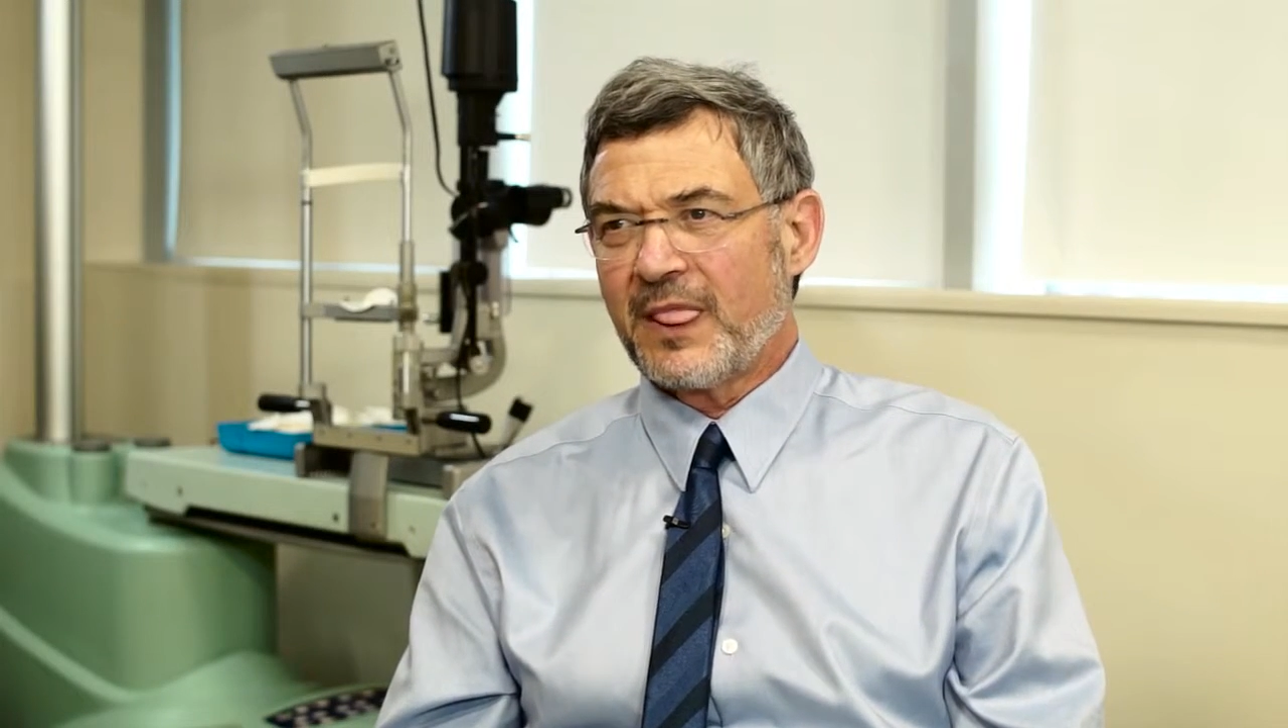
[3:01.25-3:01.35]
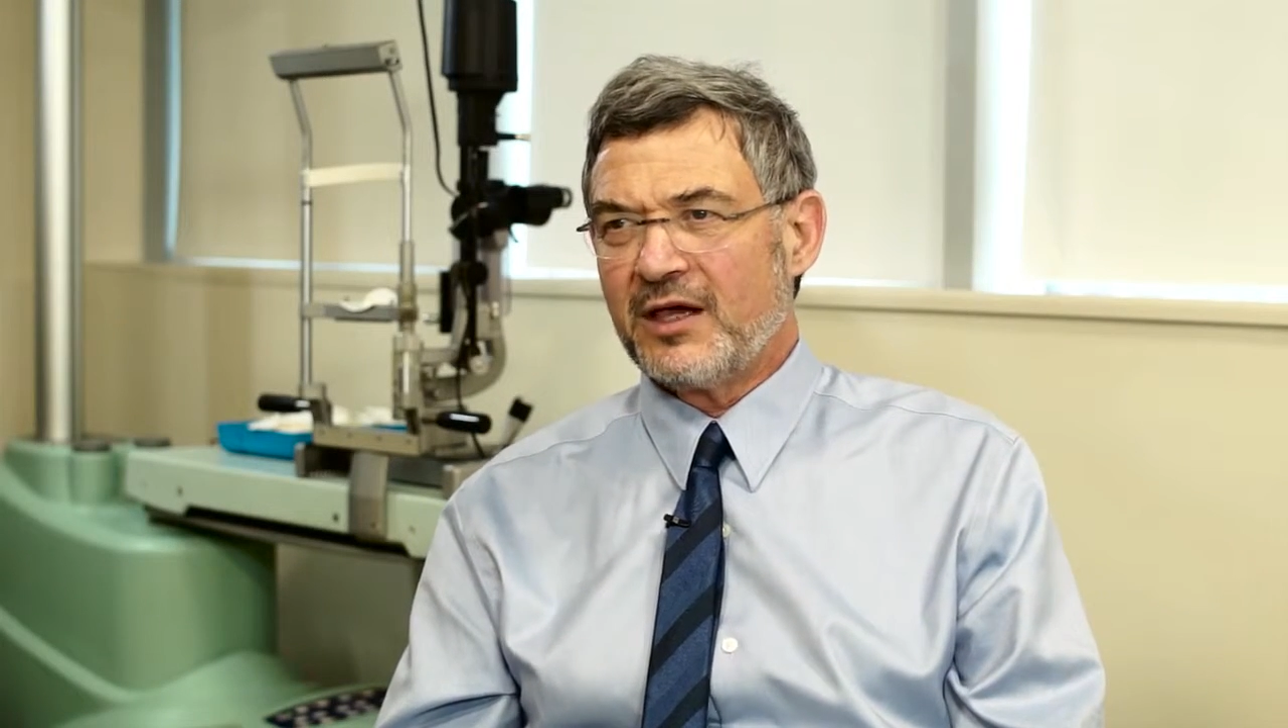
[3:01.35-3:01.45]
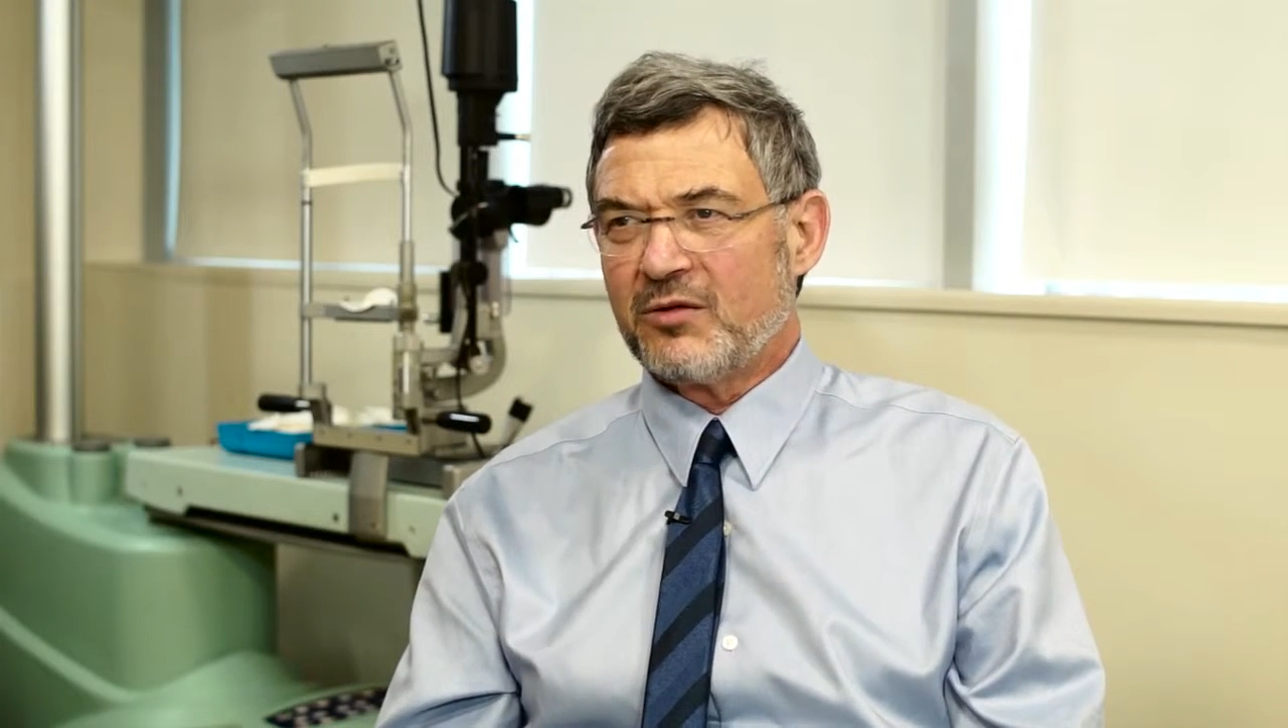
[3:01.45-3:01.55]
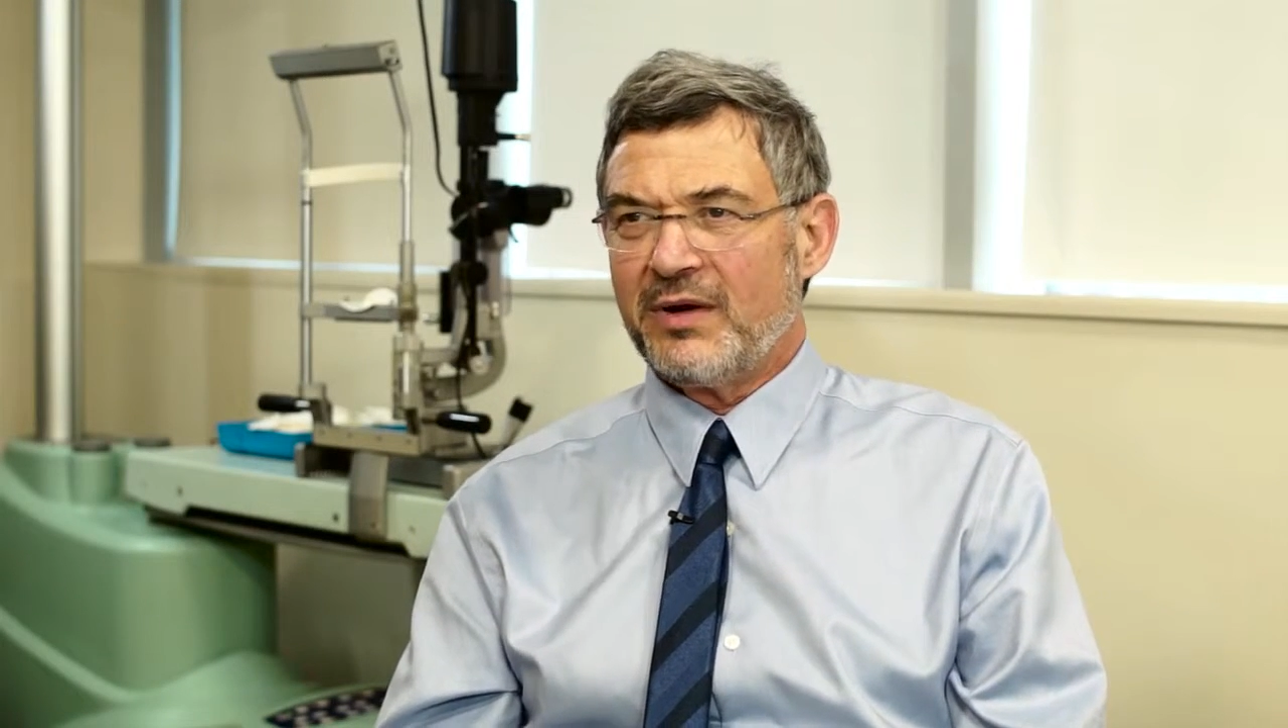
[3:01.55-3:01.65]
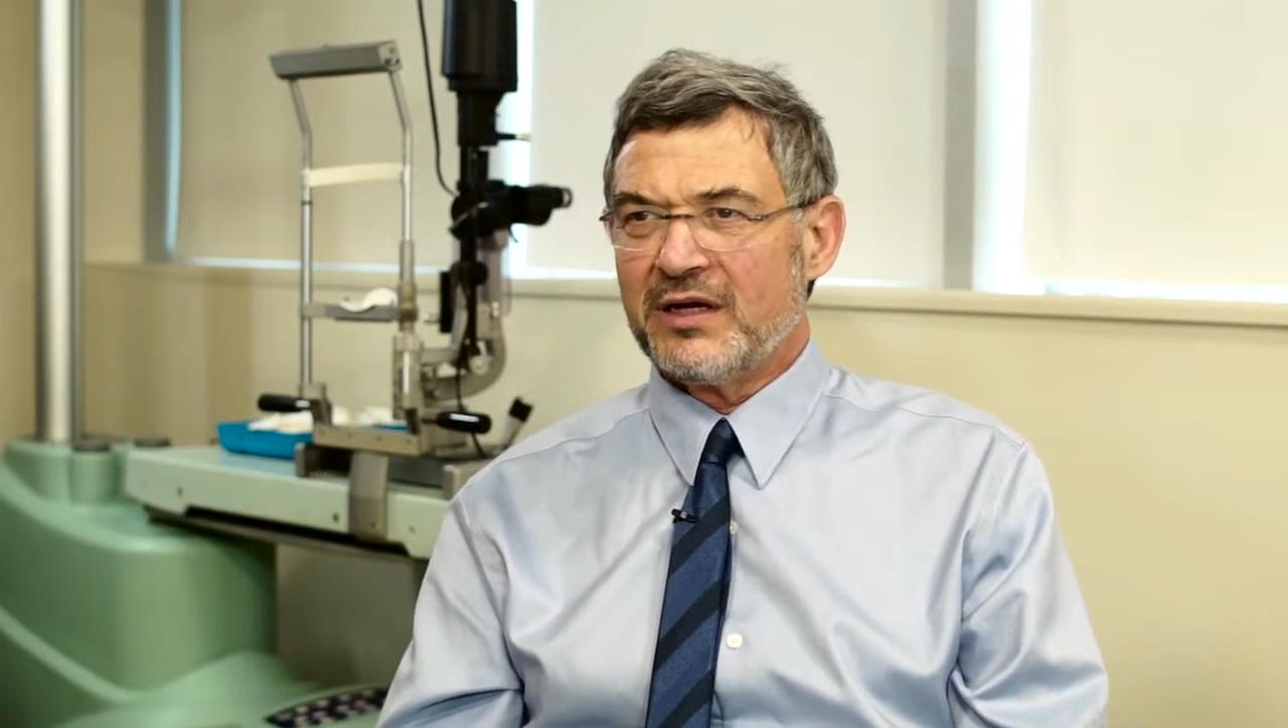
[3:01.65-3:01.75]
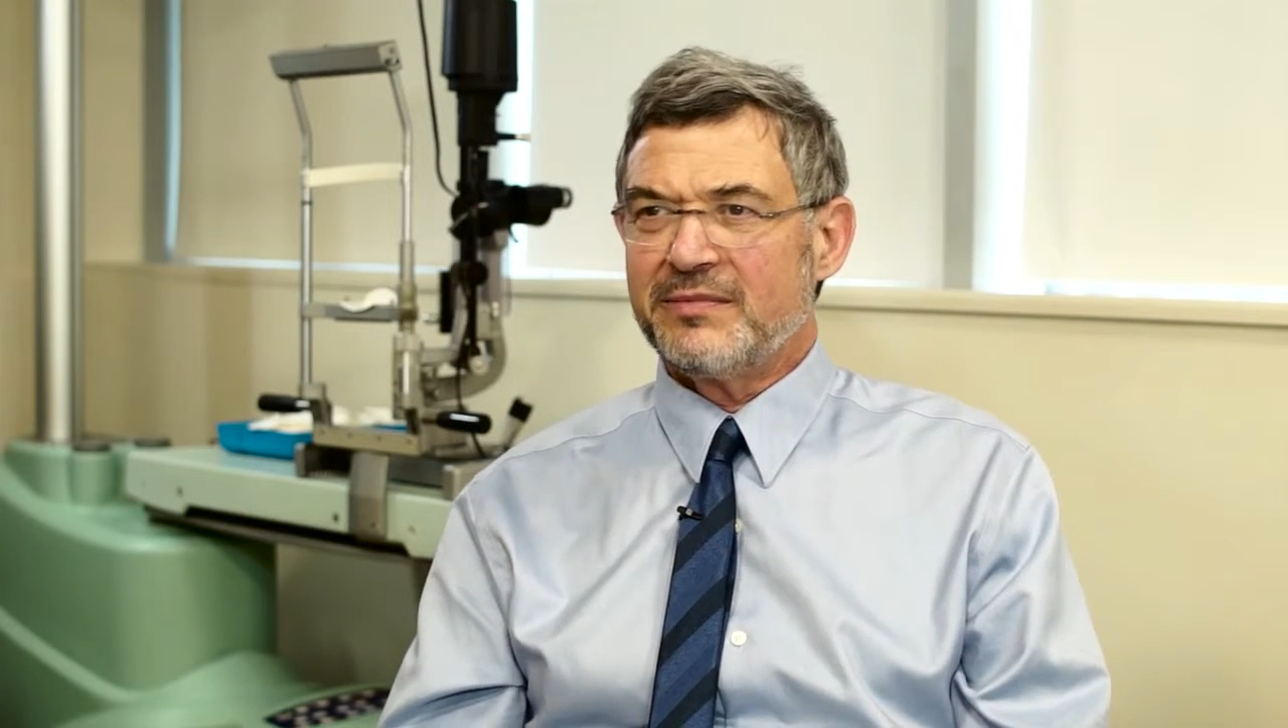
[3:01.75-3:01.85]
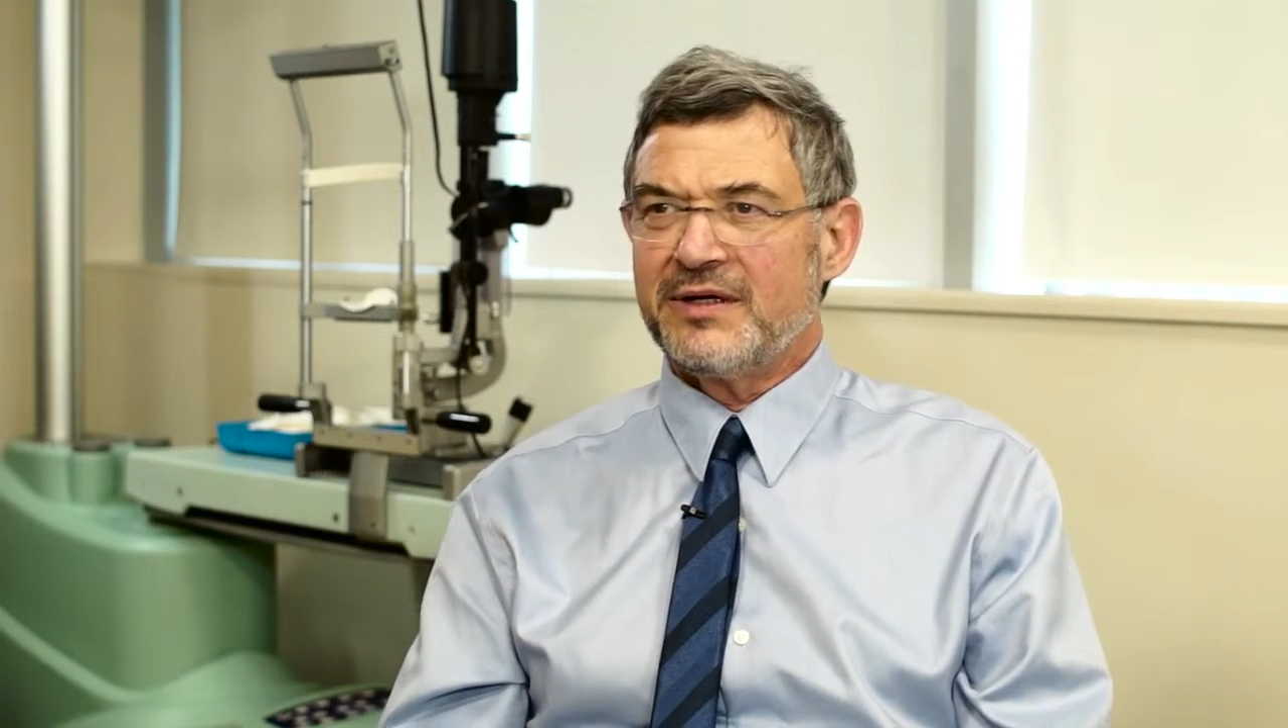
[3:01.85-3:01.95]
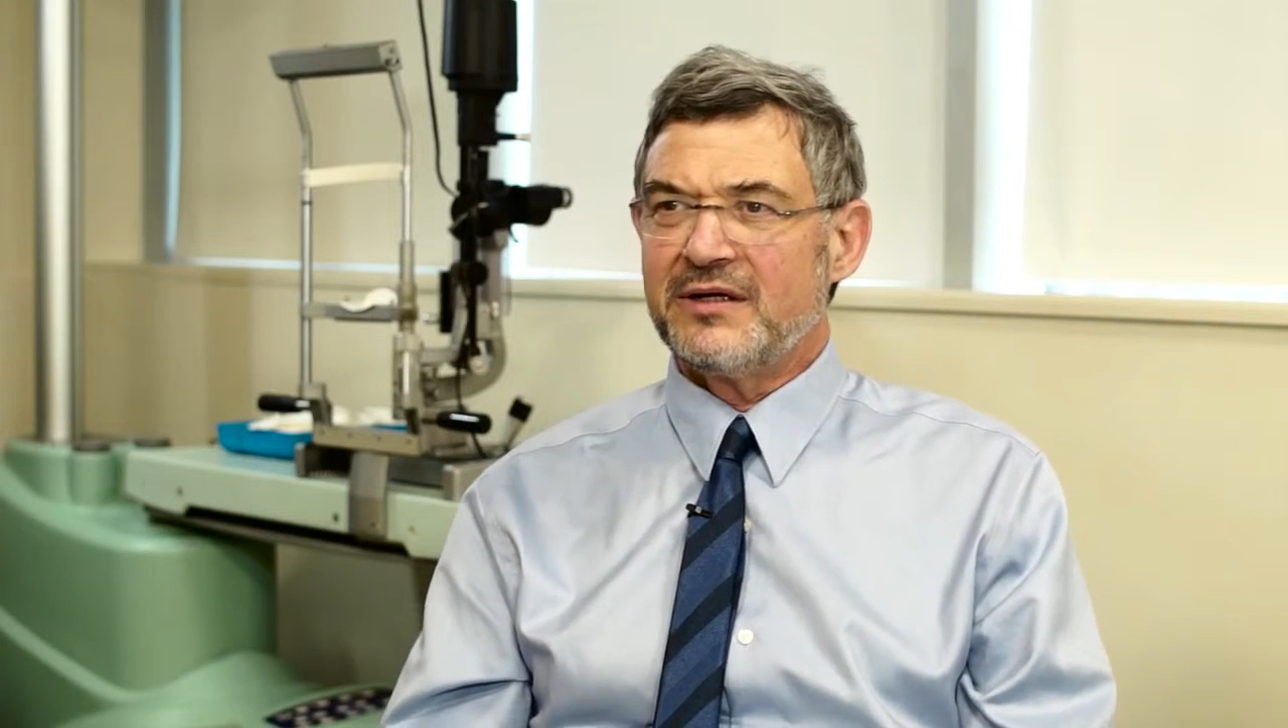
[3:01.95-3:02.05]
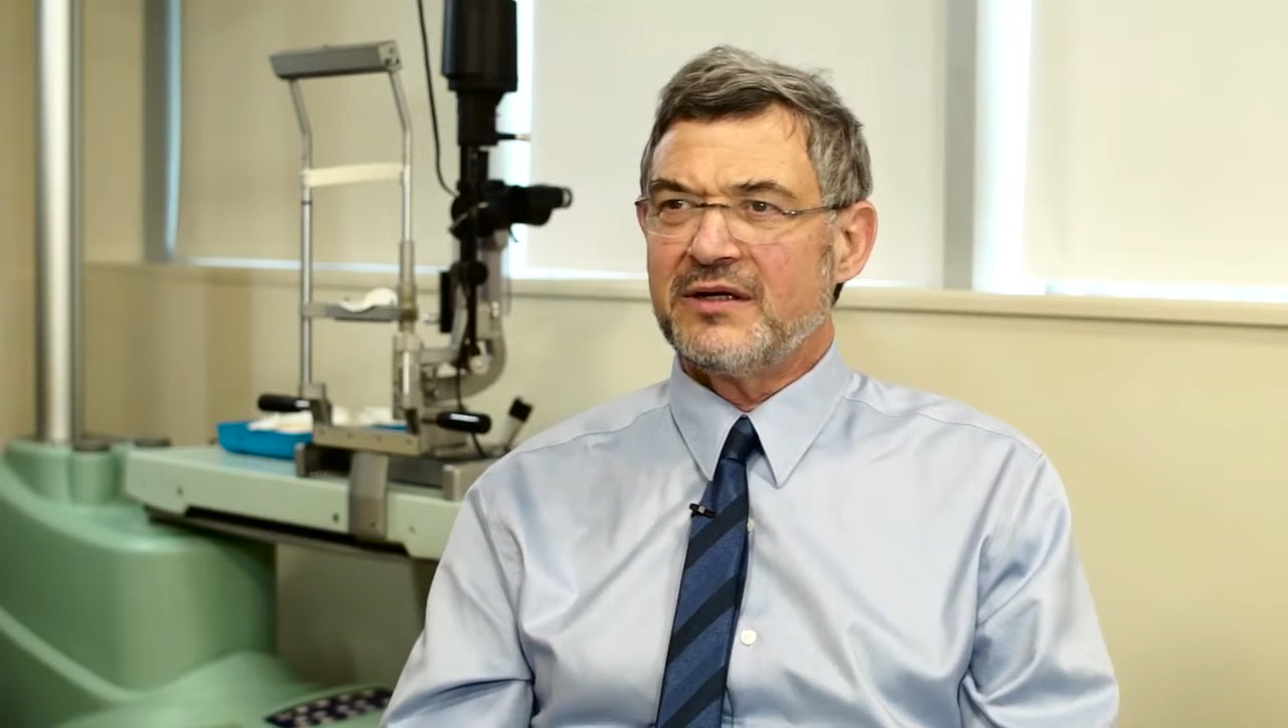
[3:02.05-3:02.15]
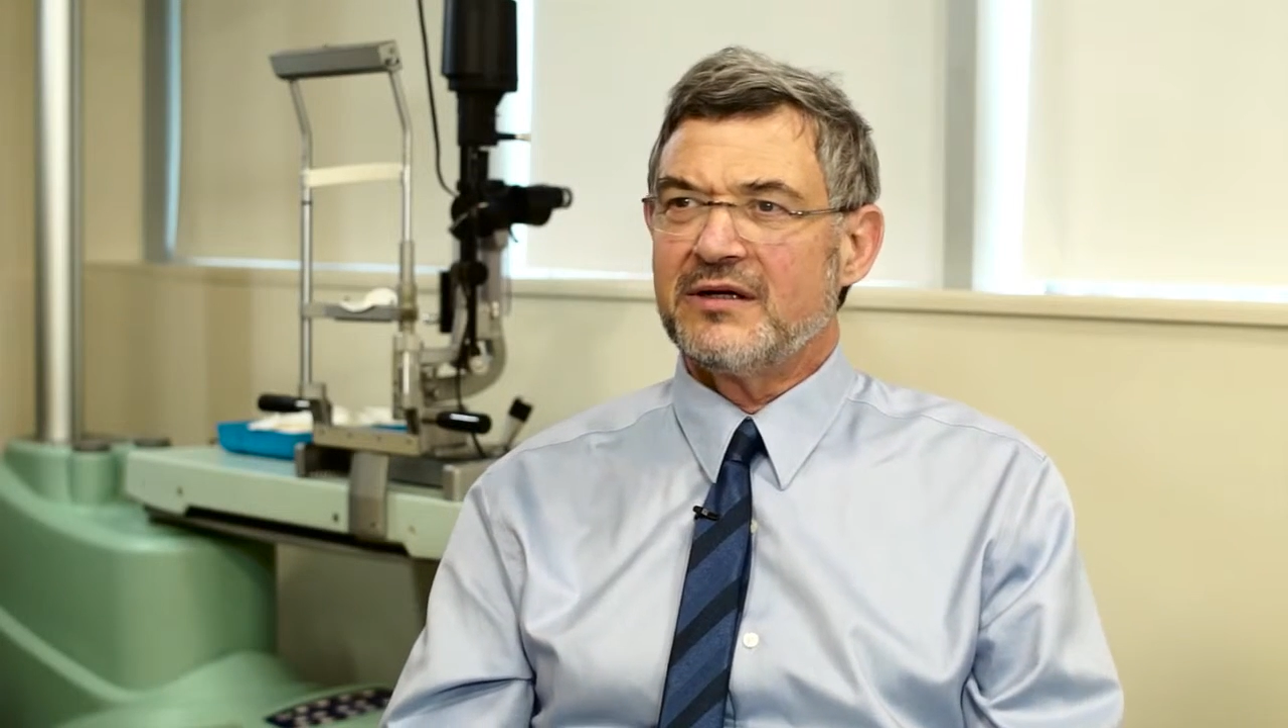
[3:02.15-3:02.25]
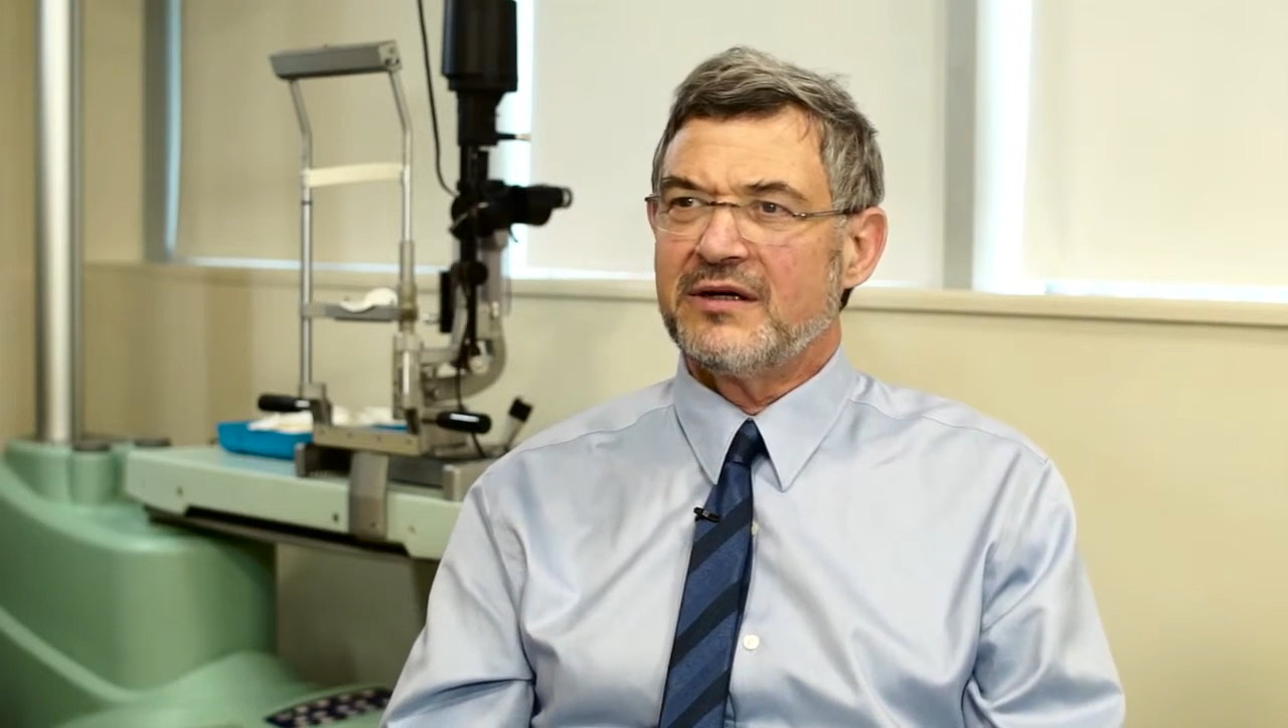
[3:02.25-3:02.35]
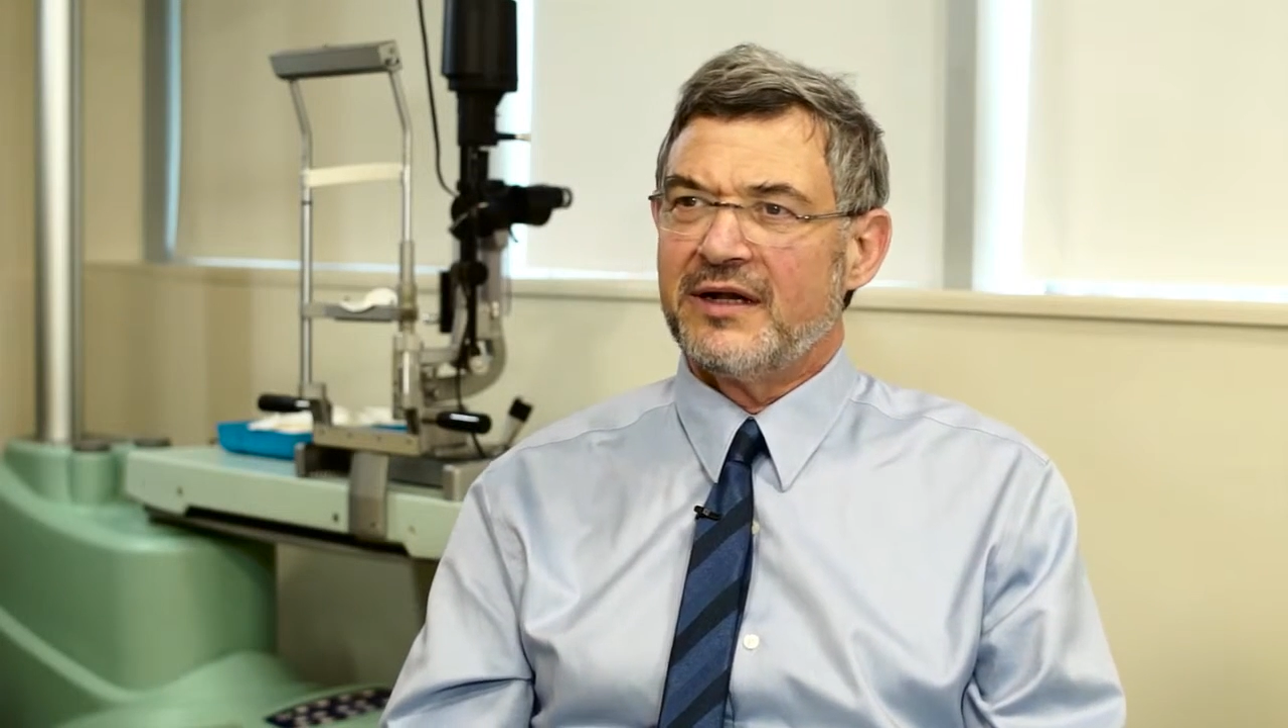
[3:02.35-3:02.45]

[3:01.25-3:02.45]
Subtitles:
it might be